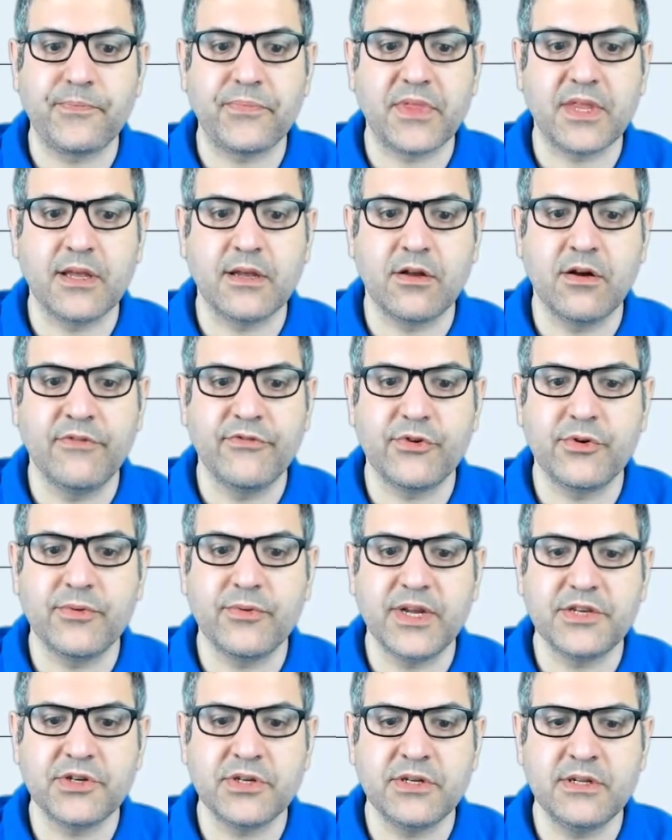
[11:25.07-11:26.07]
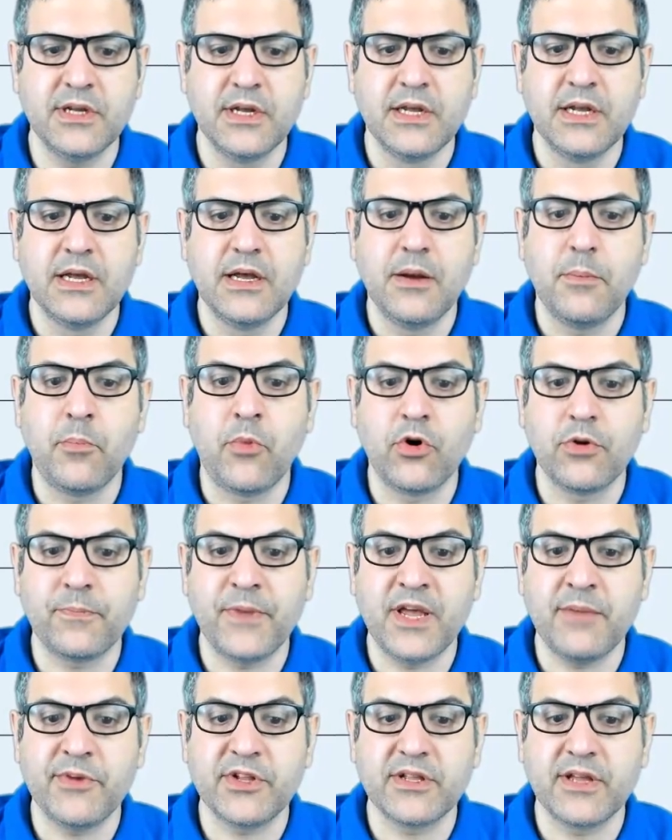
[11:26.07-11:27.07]
configuration. More
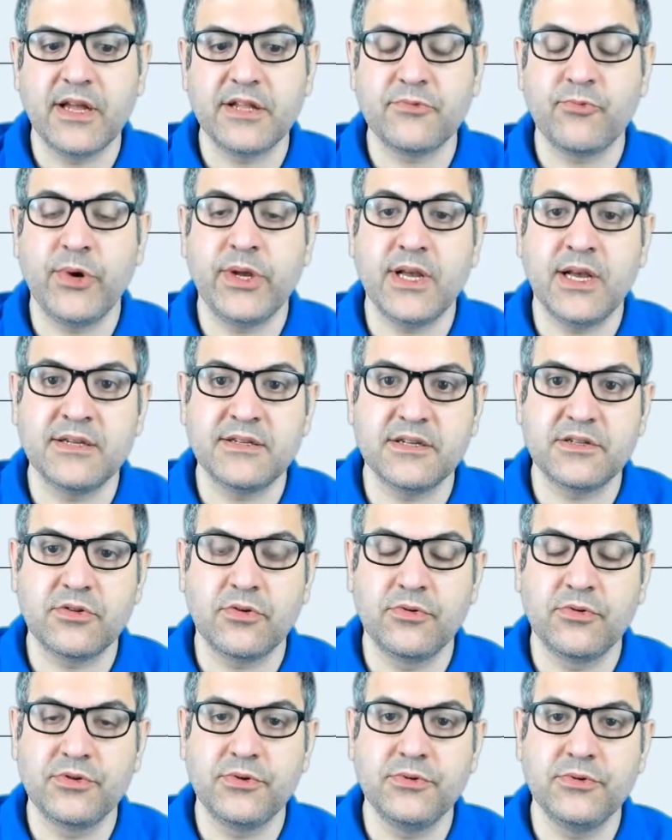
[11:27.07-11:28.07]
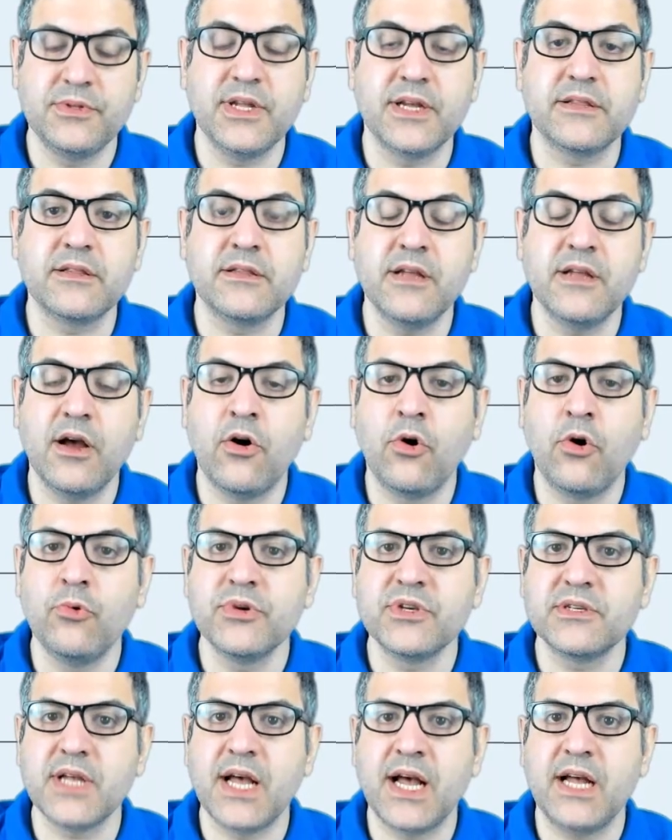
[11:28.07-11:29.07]
payment gateway, as I told you, that they
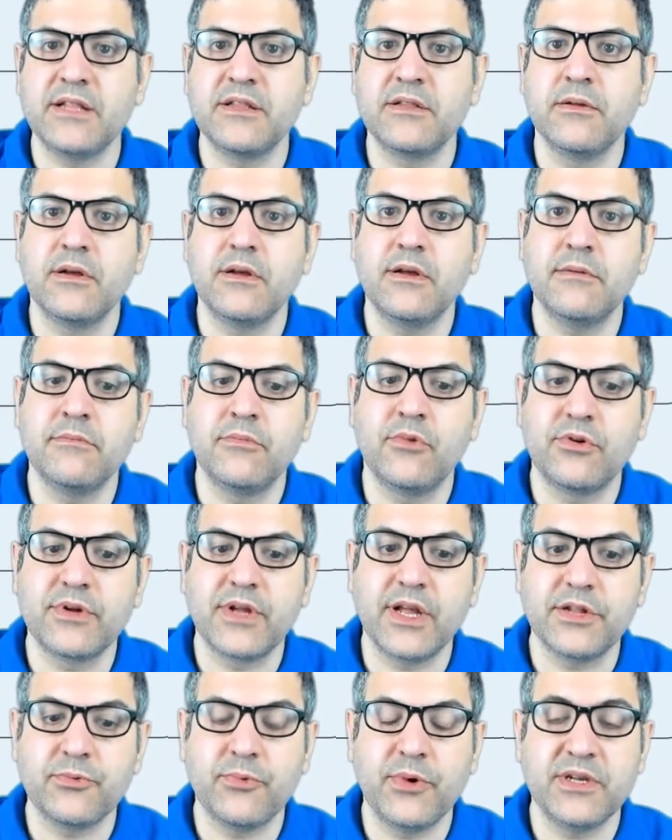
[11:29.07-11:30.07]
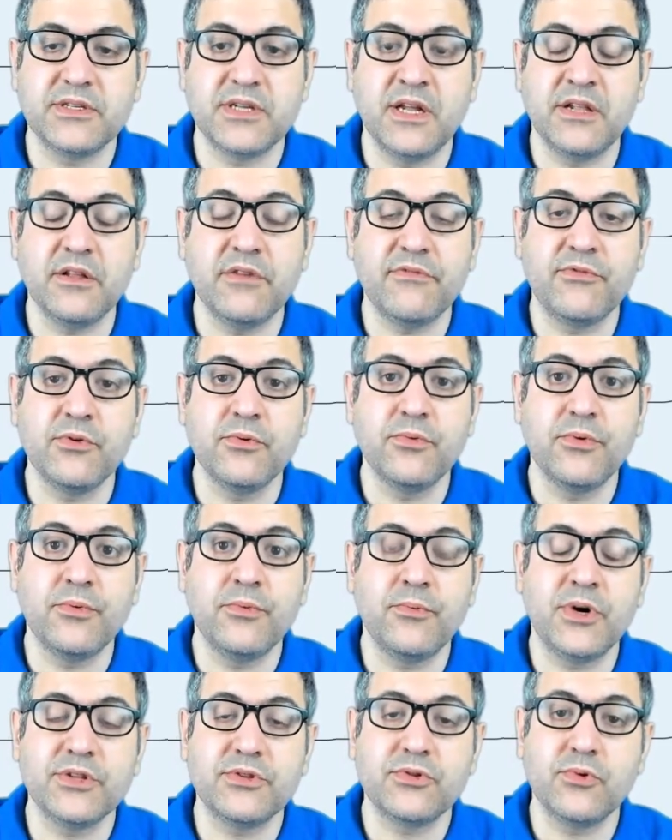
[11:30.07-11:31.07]
always add more gateways, and if you
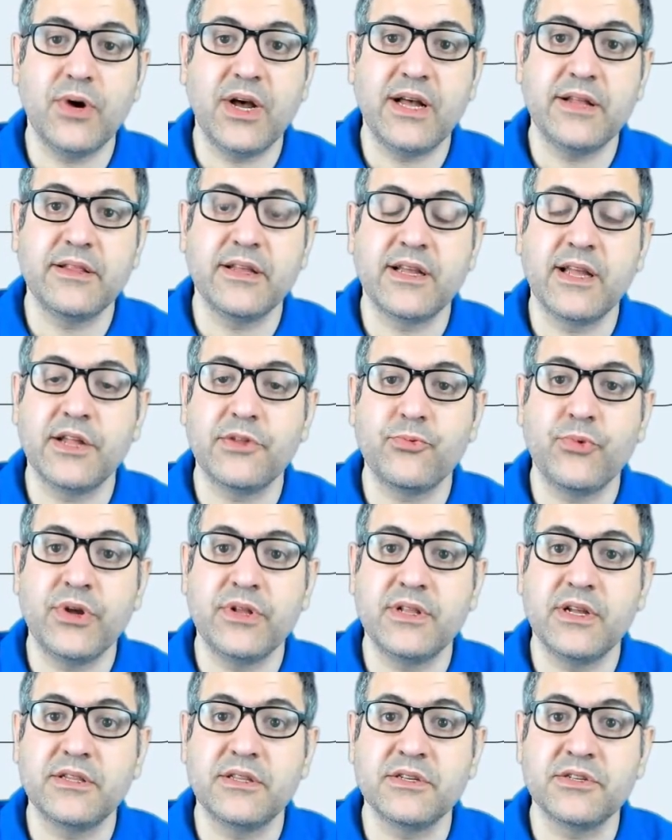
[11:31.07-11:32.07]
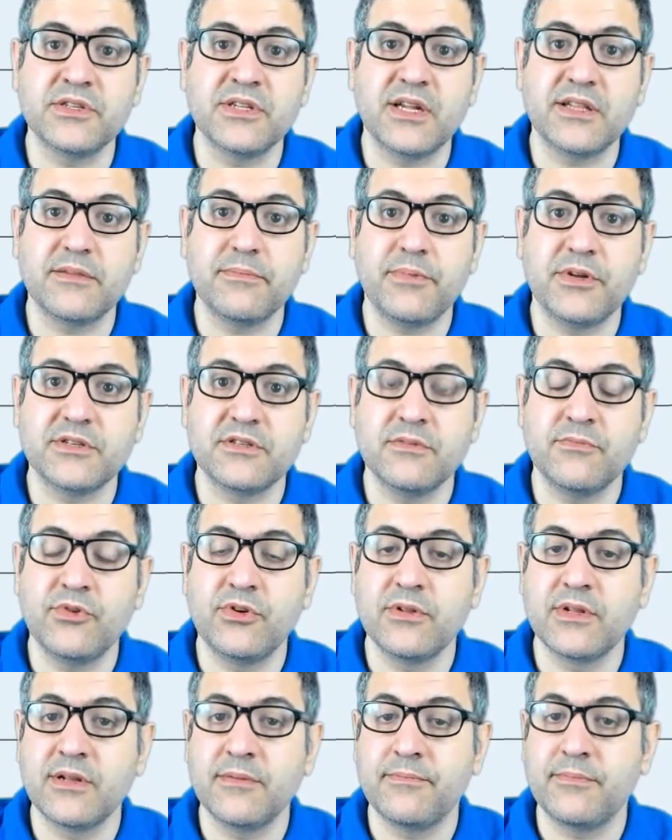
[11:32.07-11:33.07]
want to add a gateway that is not
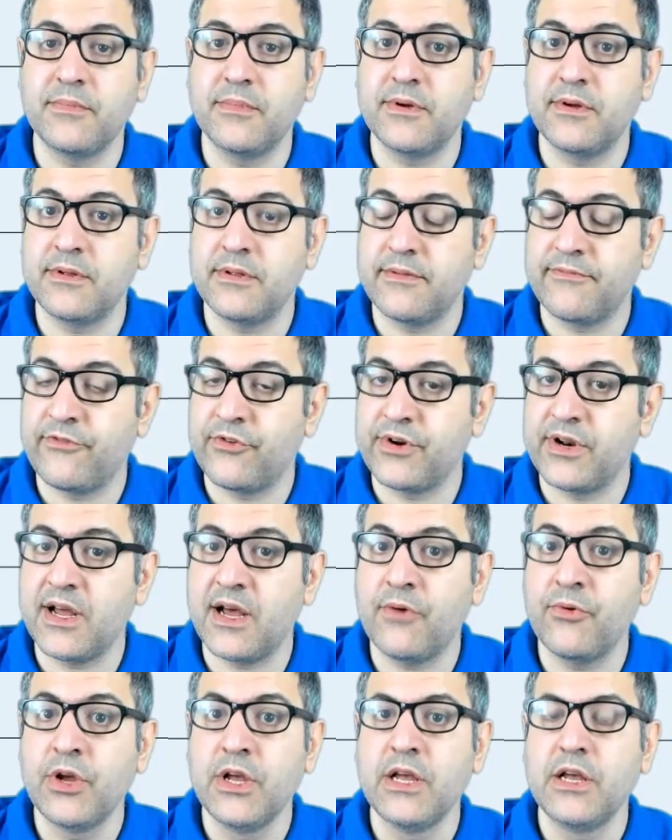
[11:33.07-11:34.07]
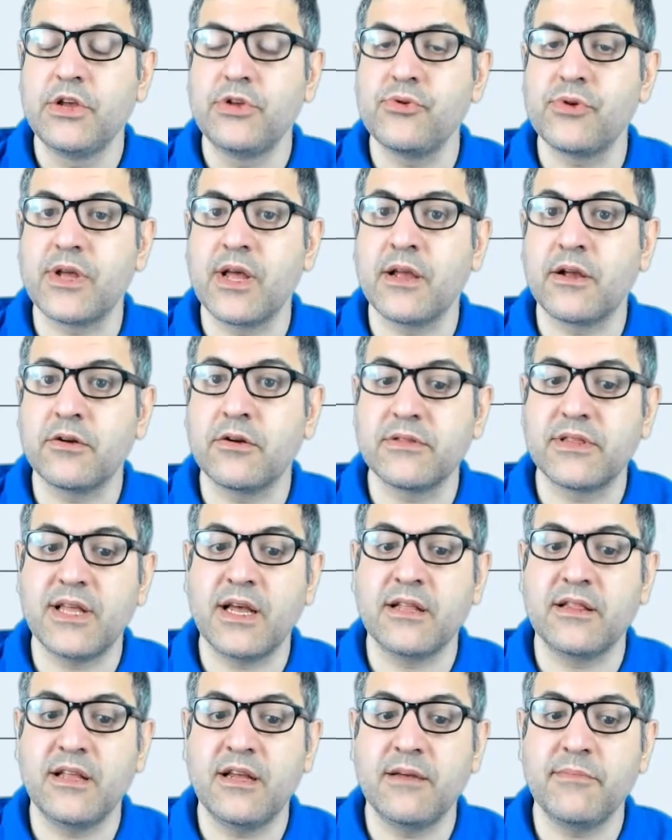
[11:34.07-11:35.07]
possible for now, you can
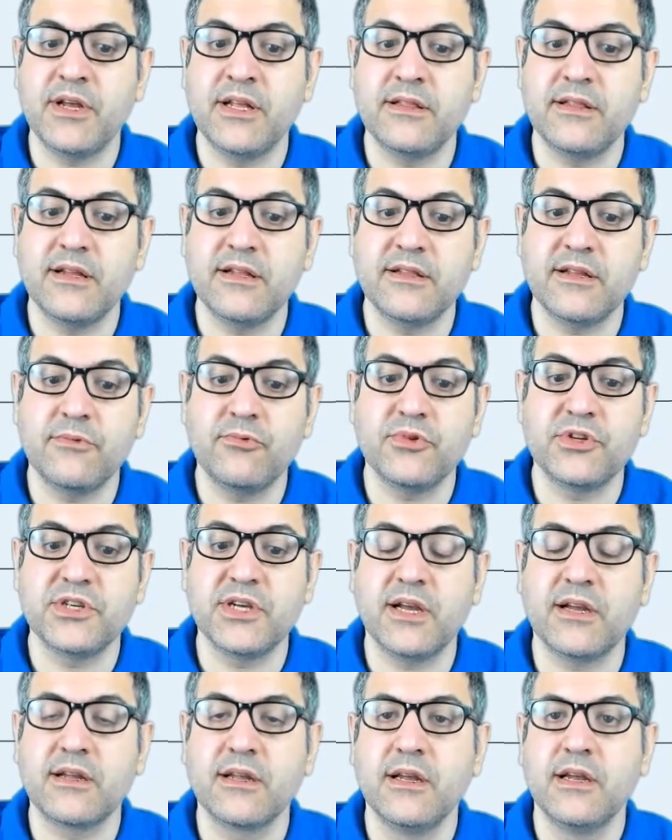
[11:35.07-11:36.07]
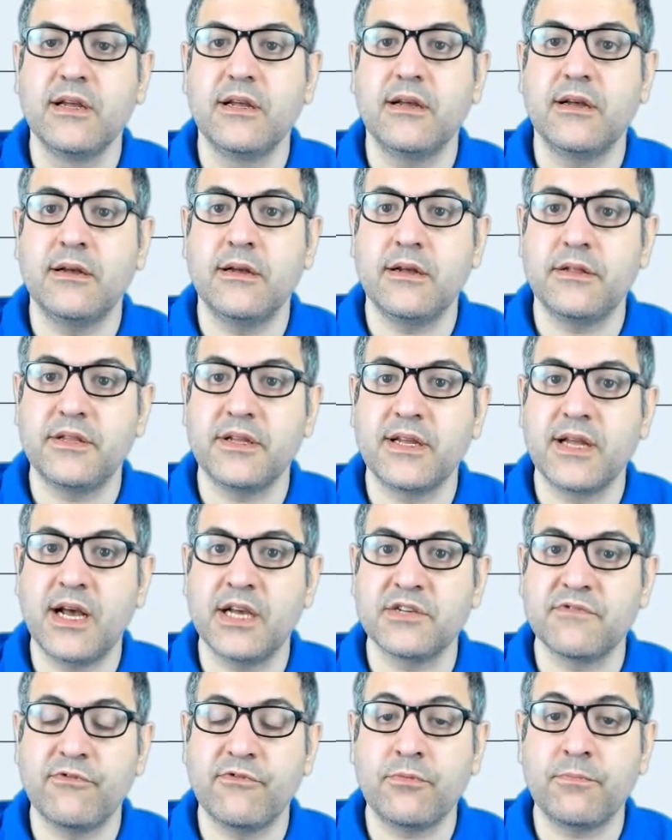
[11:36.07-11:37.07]
contact them and then they will check the
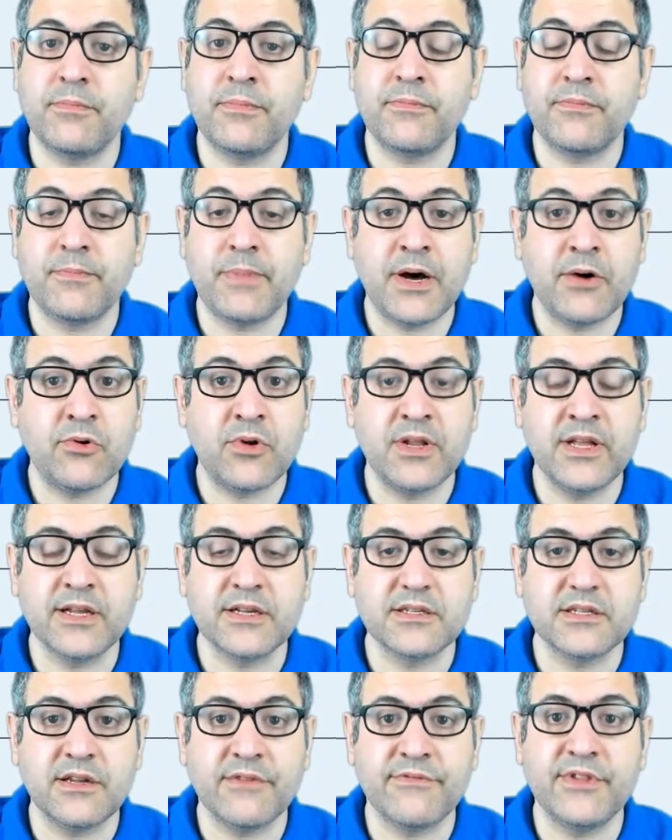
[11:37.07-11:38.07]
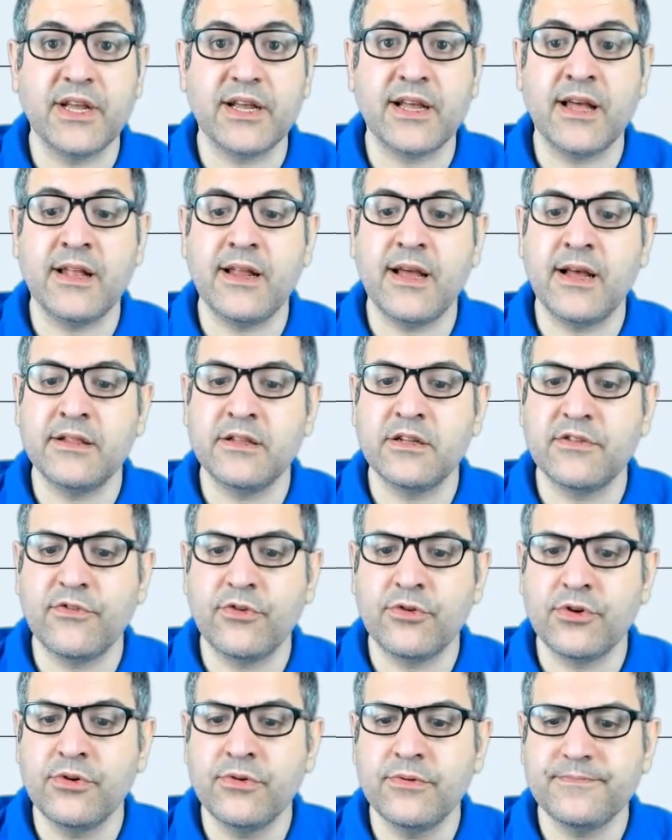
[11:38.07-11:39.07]
guys for PowerLynx if they can add it for
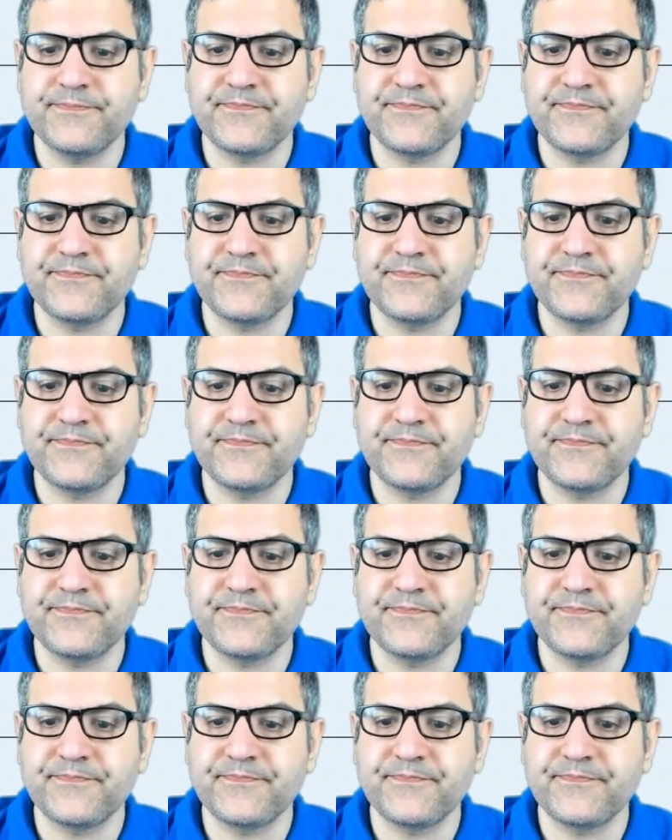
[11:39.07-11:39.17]
you.